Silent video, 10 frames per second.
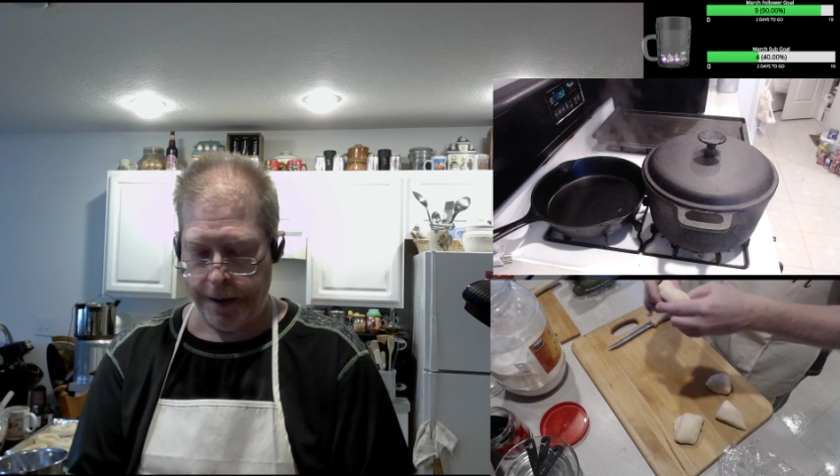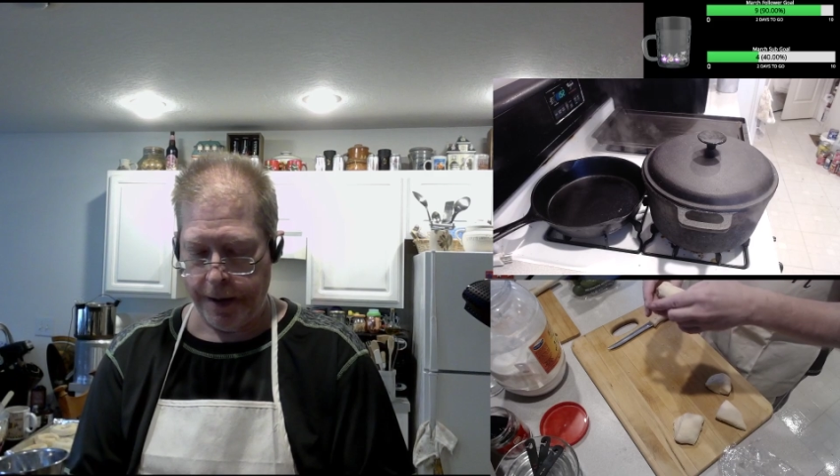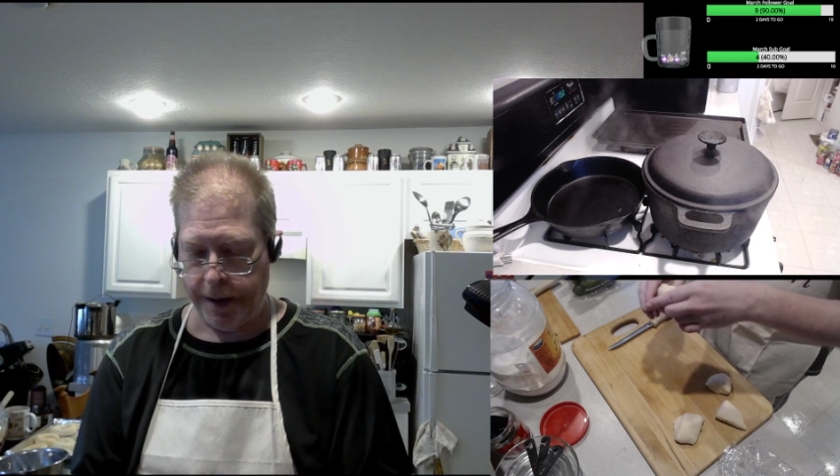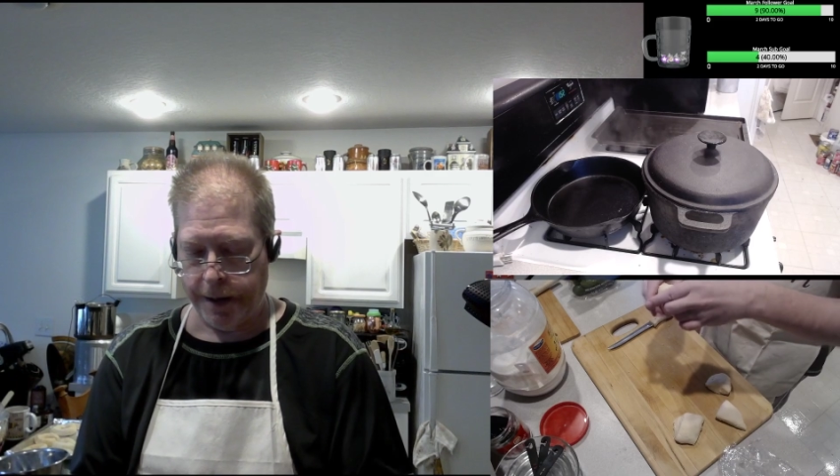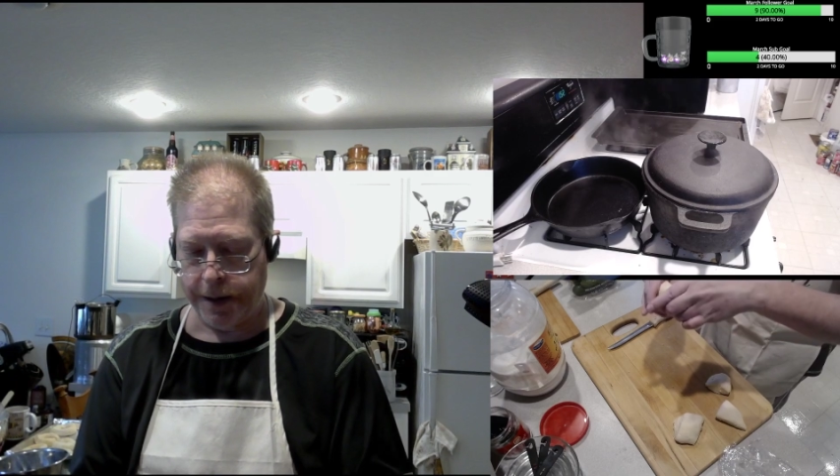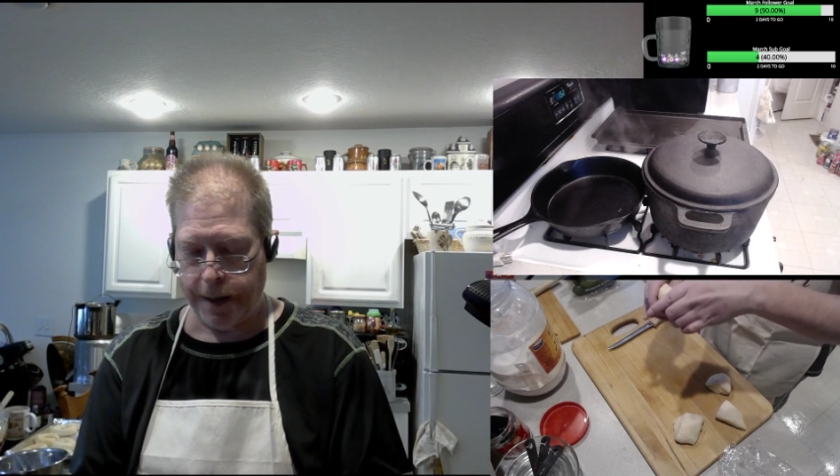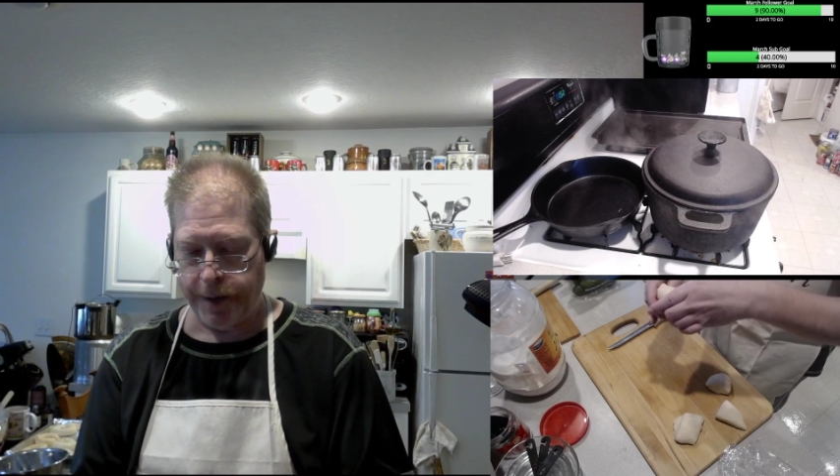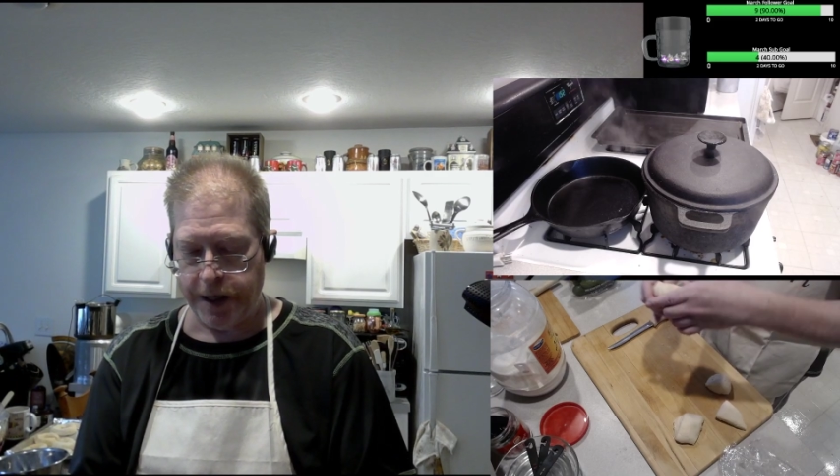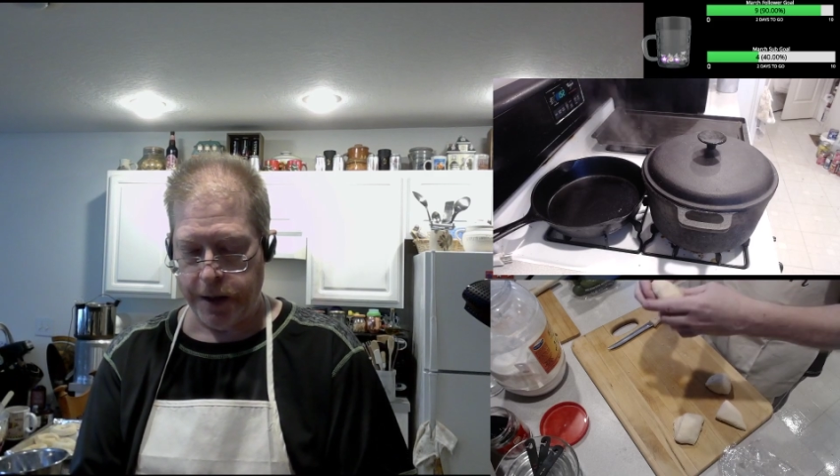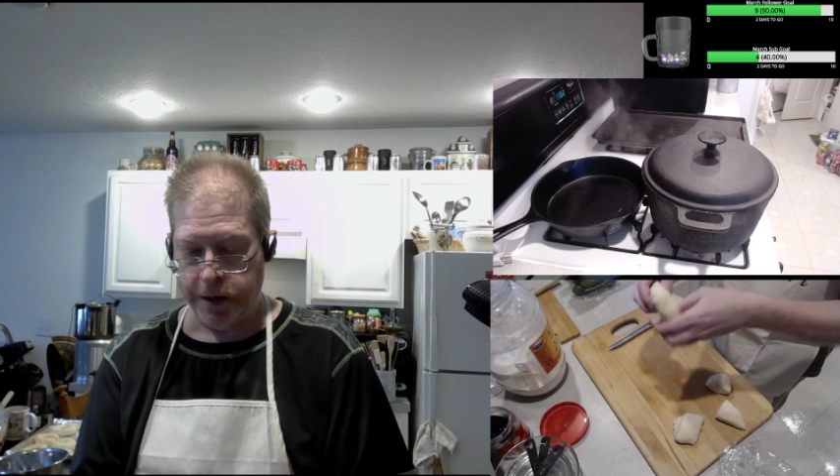Except
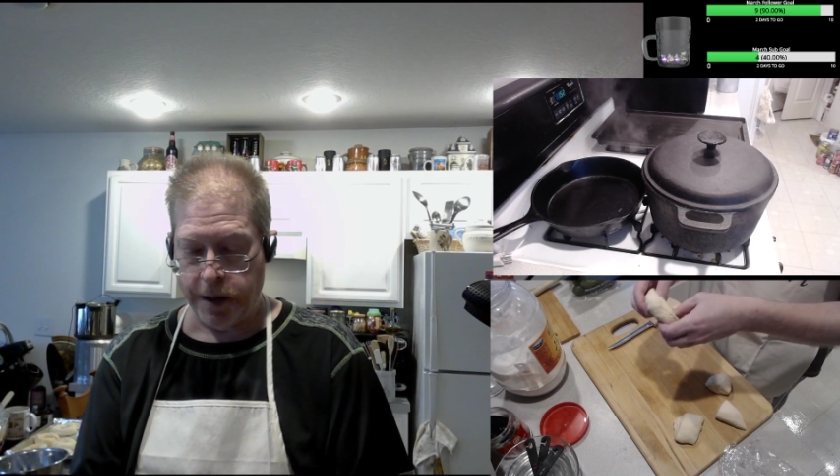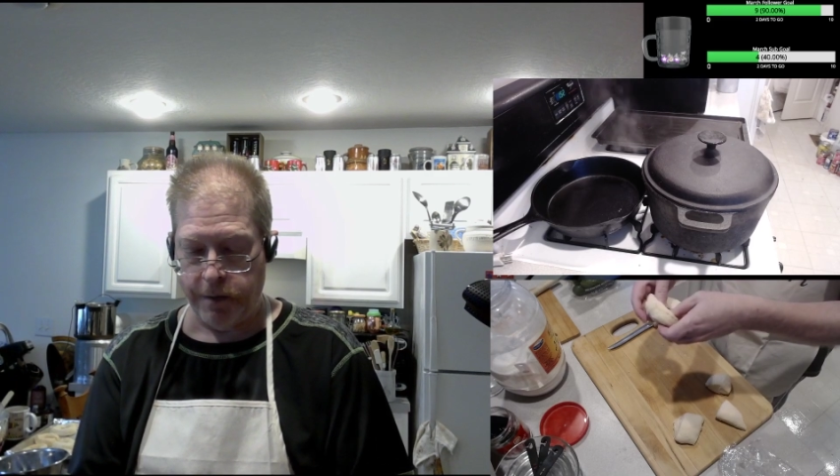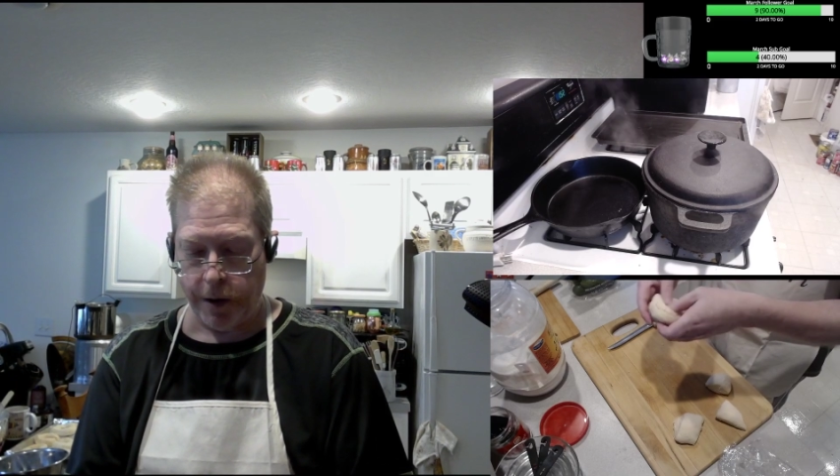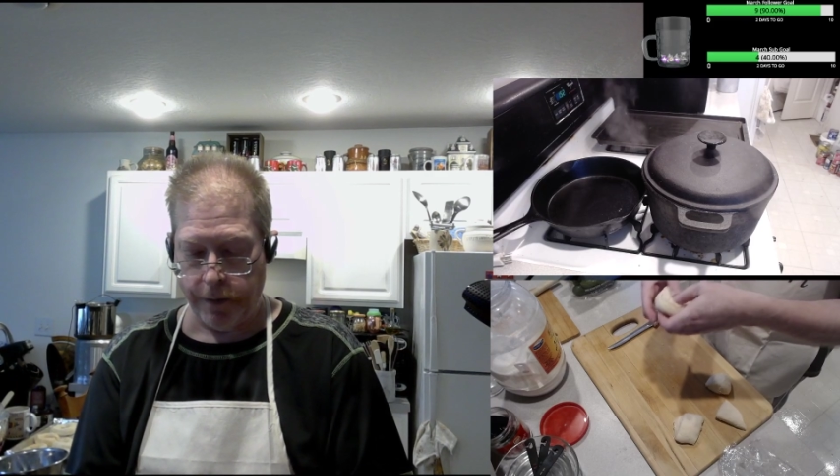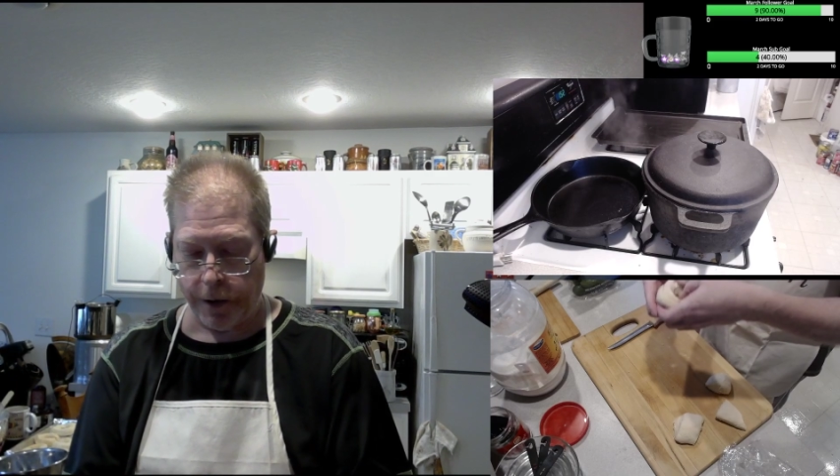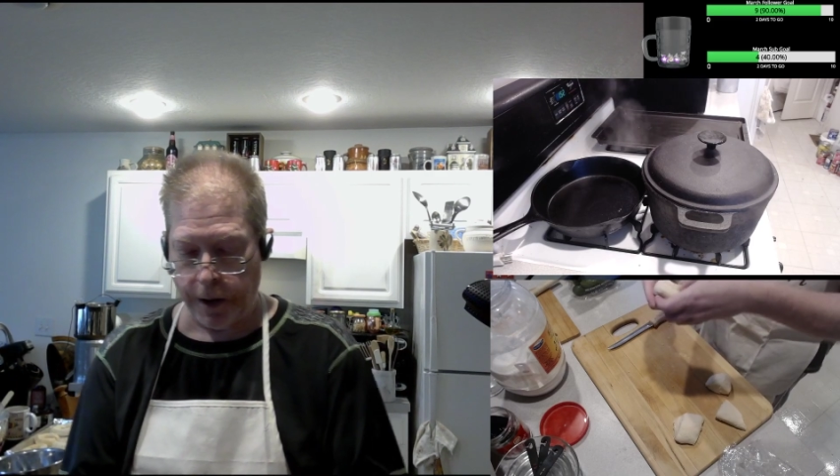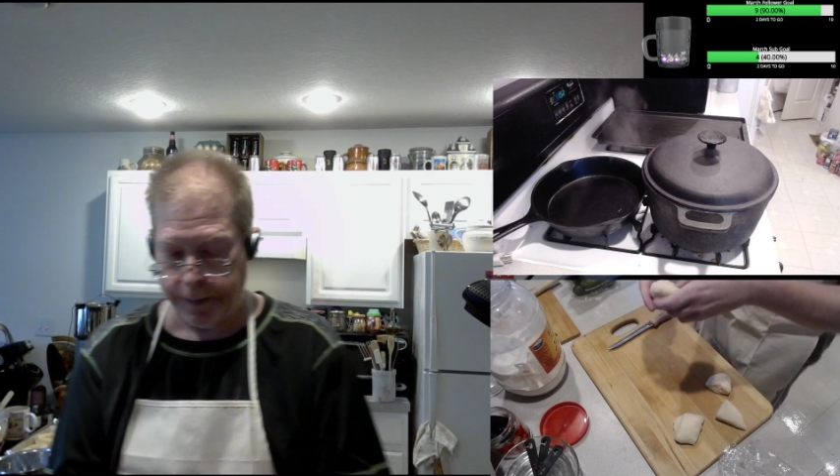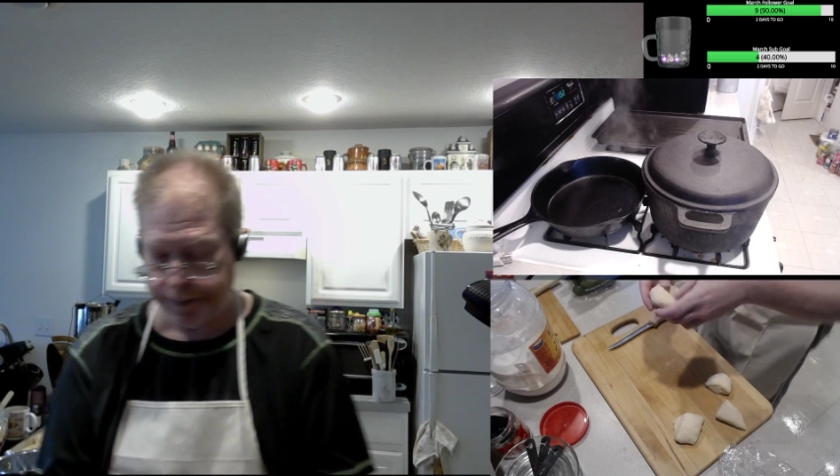he doesn't get very far.